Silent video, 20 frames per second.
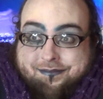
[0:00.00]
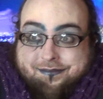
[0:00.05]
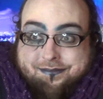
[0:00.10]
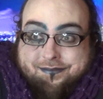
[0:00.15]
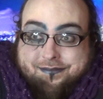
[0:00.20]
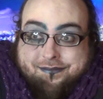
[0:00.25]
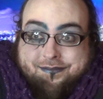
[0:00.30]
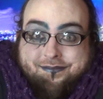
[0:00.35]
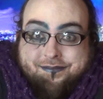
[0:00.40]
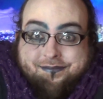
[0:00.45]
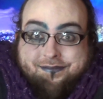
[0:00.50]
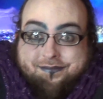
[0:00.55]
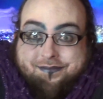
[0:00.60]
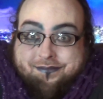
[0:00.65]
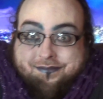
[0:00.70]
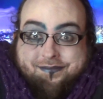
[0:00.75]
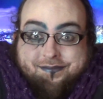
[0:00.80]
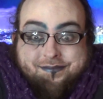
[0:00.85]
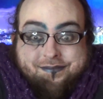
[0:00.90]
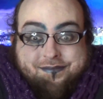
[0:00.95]
I'm
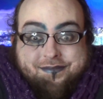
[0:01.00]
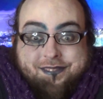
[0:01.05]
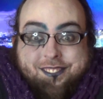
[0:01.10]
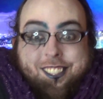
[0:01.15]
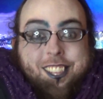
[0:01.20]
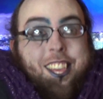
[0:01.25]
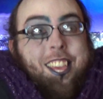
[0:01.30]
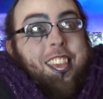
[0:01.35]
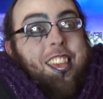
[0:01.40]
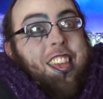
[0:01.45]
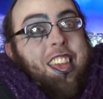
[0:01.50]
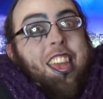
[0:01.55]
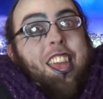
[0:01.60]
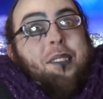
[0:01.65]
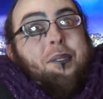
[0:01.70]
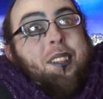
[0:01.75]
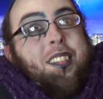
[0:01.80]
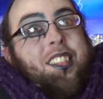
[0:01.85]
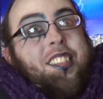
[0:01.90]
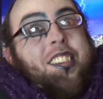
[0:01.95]

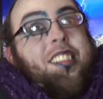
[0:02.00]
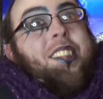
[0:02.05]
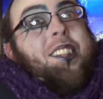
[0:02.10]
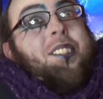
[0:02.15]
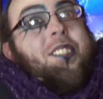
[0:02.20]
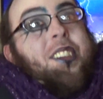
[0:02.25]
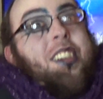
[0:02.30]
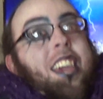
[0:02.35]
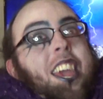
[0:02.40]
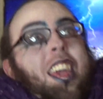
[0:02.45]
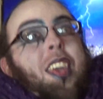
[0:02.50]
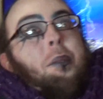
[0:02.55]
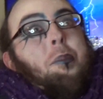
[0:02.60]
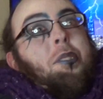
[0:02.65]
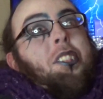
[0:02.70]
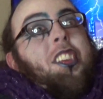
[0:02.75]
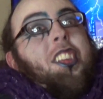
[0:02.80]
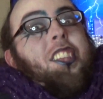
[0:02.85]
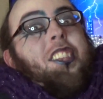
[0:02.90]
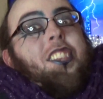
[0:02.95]
a little
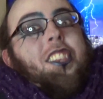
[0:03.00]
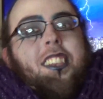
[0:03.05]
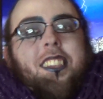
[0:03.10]
gablin.